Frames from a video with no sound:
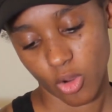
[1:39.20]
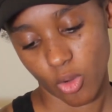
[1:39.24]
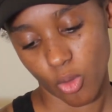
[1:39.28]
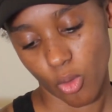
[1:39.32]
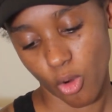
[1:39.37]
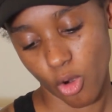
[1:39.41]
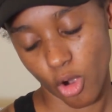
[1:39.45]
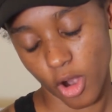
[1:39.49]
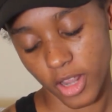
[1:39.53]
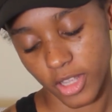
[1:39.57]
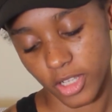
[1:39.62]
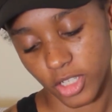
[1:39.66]

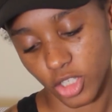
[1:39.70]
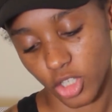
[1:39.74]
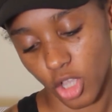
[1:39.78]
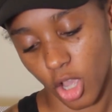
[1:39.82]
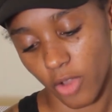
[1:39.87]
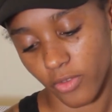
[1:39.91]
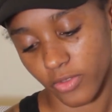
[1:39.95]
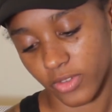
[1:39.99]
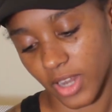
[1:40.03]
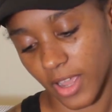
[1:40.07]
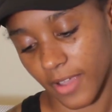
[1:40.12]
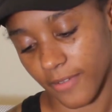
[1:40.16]
or a
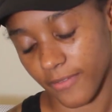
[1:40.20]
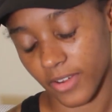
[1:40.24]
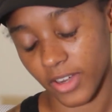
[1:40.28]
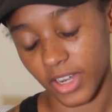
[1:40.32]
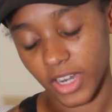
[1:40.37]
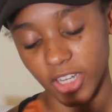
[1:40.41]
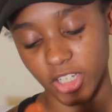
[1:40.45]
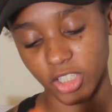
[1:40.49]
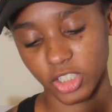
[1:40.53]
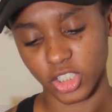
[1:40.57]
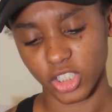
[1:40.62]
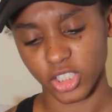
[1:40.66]
soft
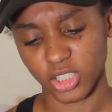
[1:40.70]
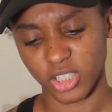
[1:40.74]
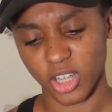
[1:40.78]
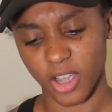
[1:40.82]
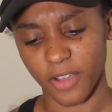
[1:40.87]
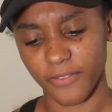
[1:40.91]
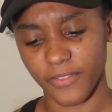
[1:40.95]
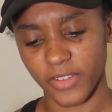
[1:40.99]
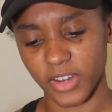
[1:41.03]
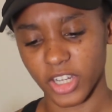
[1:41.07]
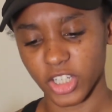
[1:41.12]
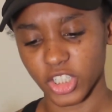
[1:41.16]
definition
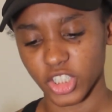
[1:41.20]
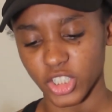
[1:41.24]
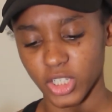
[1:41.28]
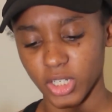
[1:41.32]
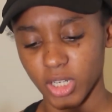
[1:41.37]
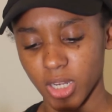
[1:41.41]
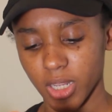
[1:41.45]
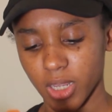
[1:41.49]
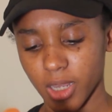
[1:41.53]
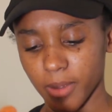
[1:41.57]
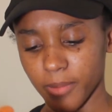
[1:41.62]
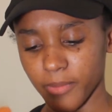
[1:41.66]

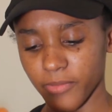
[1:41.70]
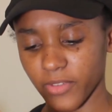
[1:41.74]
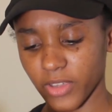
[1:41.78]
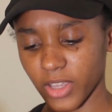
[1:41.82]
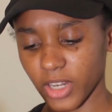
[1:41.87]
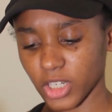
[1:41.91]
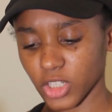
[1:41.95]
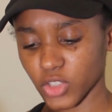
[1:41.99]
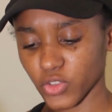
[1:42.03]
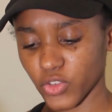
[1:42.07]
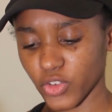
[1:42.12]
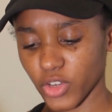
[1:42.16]
definition um,
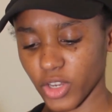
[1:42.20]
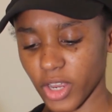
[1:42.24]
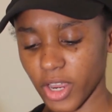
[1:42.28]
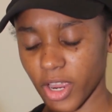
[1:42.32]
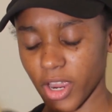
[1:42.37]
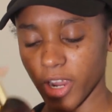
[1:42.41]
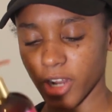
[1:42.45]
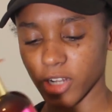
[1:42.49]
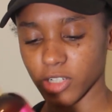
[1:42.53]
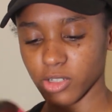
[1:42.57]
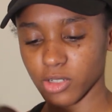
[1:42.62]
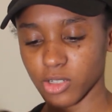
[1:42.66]
finish for your
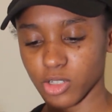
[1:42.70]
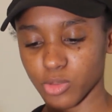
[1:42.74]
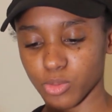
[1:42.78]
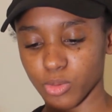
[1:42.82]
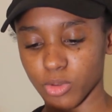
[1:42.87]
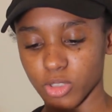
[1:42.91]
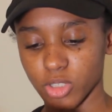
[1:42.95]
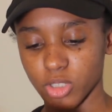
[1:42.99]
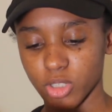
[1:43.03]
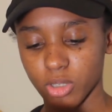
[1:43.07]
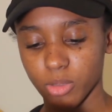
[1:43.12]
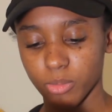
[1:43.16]
hair. So it's
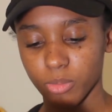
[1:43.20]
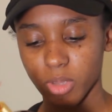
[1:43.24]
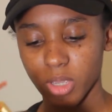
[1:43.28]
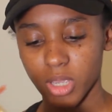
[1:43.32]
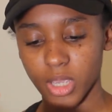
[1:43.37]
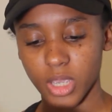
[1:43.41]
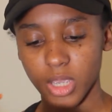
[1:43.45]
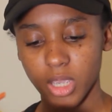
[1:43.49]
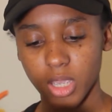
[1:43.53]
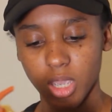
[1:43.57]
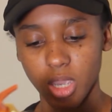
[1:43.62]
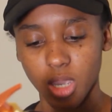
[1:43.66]
supposed to
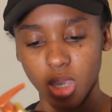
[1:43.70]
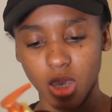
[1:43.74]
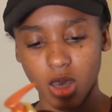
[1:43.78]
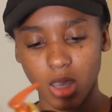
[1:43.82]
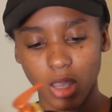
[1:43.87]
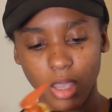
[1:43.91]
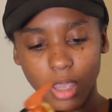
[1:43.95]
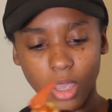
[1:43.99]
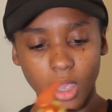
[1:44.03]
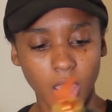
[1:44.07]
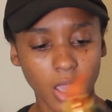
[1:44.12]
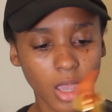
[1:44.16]
be
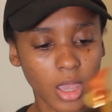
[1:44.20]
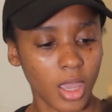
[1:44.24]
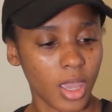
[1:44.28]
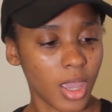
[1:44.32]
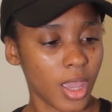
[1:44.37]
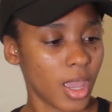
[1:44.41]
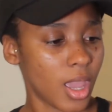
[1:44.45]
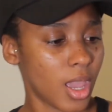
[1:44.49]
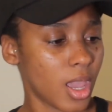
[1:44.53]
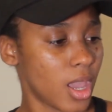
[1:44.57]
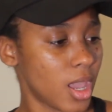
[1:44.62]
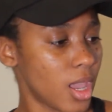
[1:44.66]

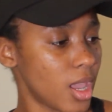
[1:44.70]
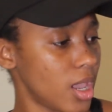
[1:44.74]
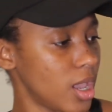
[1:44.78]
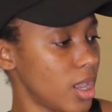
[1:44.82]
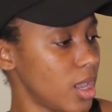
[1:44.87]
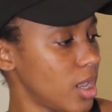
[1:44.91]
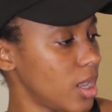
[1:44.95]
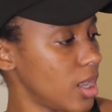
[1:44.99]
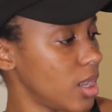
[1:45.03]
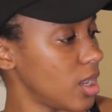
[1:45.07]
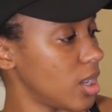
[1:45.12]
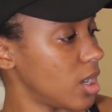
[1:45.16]

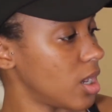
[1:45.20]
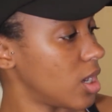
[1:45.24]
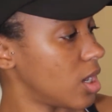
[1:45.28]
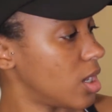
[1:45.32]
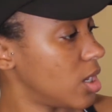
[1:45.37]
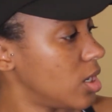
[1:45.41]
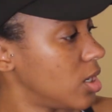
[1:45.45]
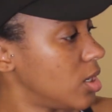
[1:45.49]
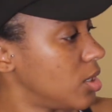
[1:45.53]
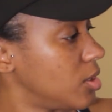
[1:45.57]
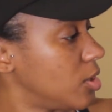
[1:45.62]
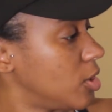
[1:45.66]
a
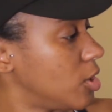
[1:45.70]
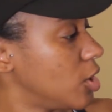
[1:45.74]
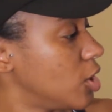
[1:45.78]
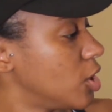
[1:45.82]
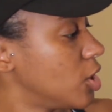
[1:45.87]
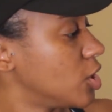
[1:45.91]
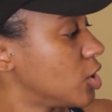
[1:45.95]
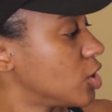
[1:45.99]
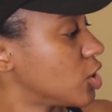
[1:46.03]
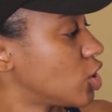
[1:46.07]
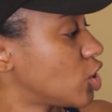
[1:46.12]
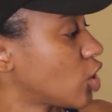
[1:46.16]

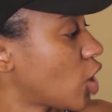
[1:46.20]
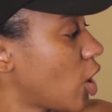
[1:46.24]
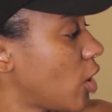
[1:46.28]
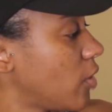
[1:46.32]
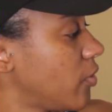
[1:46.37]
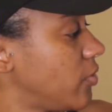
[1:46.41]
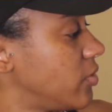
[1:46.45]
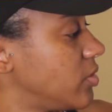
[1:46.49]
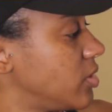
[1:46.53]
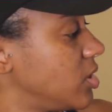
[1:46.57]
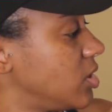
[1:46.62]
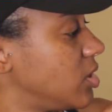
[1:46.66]

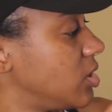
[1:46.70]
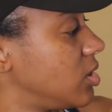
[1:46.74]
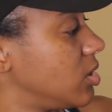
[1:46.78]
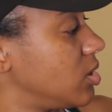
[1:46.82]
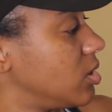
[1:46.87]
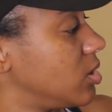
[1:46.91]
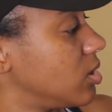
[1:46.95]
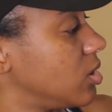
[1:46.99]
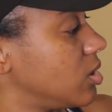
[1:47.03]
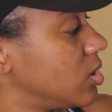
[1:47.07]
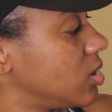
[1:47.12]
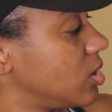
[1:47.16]
soft
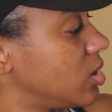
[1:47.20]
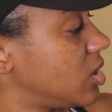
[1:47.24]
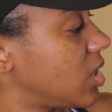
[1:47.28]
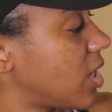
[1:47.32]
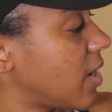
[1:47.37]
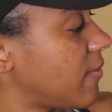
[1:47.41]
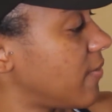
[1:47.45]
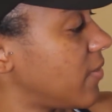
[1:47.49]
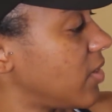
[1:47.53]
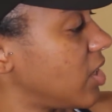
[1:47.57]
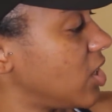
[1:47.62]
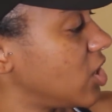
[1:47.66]

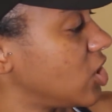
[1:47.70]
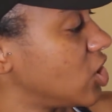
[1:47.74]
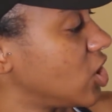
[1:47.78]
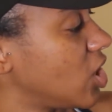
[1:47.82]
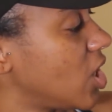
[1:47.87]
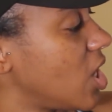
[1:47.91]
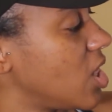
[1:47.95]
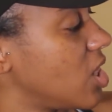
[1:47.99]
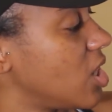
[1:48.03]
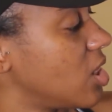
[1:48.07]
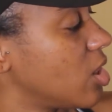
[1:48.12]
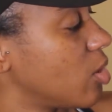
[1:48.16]
definition
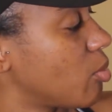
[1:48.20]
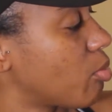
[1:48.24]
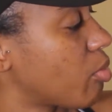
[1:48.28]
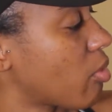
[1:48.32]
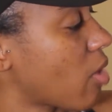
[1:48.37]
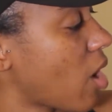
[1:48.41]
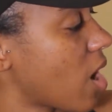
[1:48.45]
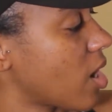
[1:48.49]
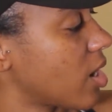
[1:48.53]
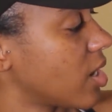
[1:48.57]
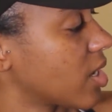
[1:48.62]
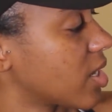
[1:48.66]
and then the
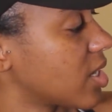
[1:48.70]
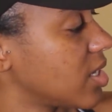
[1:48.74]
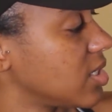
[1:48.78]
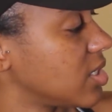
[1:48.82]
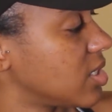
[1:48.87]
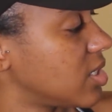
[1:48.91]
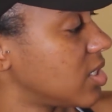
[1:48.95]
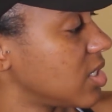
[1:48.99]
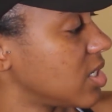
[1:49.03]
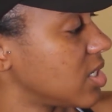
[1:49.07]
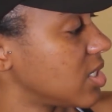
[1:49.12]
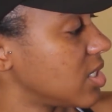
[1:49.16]
product
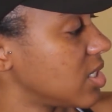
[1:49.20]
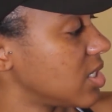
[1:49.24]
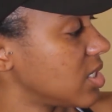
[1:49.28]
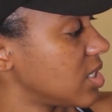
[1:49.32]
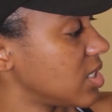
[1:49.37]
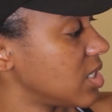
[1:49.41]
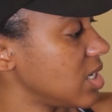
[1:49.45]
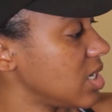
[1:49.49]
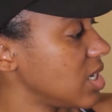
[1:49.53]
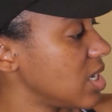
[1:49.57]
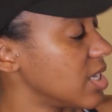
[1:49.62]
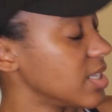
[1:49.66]

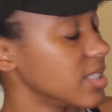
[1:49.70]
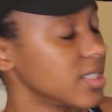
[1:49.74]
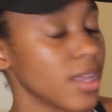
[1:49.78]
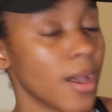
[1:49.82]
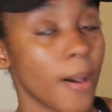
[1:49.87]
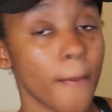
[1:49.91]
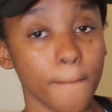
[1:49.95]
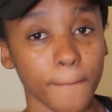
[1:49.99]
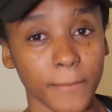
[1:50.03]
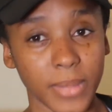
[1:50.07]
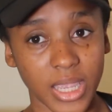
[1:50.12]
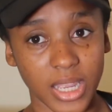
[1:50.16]
consistency is
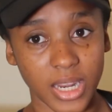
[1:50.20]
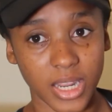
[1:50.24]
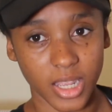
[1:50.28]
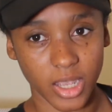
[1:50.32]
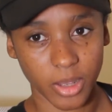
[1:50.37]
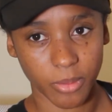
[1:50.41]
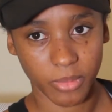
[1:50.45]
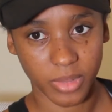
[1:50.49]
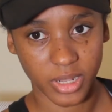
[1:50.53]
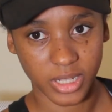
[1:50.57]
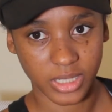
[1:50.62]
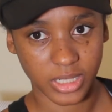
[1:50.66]
a
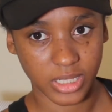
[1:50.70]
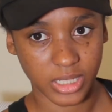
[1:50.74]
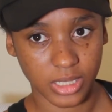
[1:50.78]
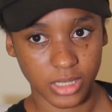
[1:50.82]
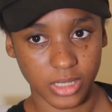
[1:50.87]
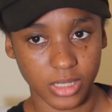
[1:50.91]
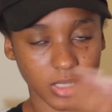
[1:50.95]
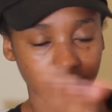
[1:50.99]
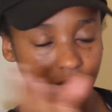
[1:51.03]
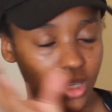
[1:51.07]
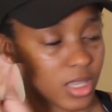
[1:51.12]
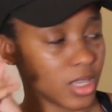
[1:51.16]
medium
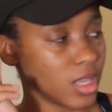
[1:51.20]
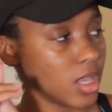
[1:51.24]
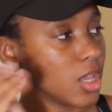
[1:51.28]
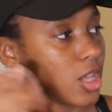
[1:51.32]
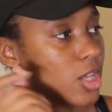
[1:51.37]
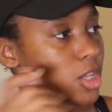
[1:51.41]
consistency